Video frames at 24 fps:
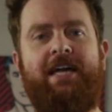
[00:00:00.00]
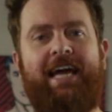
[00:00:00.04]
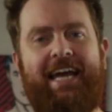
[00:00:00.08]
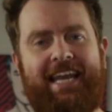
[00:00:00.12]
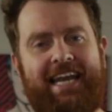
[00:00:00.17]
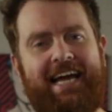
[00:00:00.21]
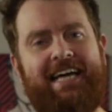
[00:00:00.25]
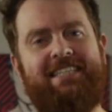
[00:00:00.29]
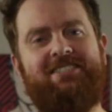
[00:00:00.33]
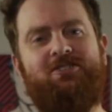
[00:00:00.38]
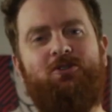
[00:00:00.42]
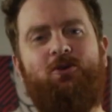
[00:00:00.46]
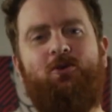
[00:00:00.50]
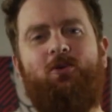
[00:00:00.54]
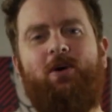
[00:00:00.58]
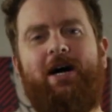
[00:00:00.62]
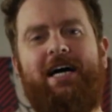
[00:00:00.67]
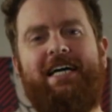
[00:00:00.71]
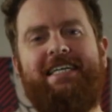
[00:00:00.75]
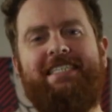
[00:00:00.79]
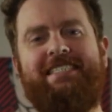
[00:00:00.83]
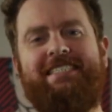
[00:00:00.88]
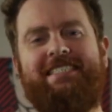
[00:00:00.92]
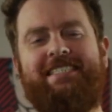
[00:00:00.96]
And as
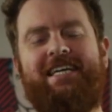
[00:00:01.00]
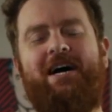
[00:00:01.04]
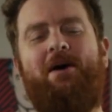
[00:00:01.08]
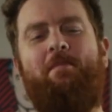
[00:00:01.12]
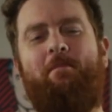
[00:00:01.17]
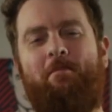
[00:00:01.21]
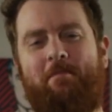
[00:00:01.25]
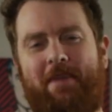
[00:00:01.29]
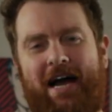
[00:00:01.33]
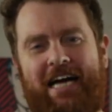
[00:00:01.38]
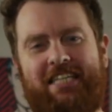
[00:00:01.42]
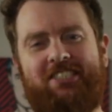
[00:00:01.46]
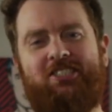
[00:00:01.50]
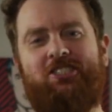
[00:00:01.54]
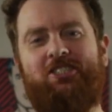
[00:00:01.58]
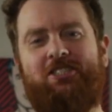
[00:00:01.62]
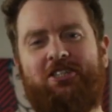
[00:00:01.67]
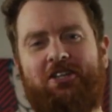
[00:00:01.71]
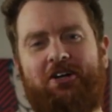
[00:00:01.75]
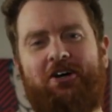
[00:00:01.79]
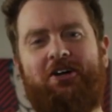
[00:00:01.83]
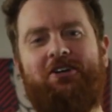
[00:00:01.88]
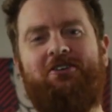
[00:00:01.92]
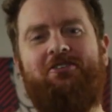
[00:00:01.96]
always,
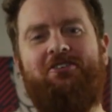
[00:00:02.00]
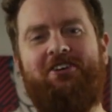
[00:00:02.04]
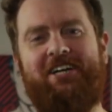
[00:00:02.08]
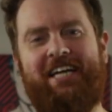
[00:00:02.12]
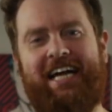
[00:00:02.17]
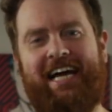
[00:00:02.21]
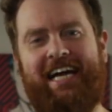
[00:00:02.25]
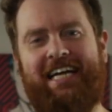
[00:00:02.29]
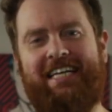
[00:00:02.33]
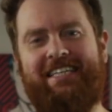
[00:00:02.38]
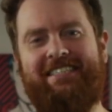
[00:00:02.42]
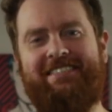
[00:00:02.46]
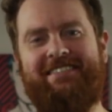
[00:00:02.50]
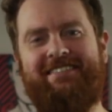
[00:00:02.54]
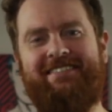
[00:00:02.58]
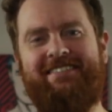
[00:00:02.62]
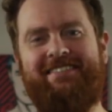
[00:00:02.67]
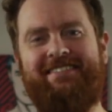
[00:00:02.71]
imagine, learn, create.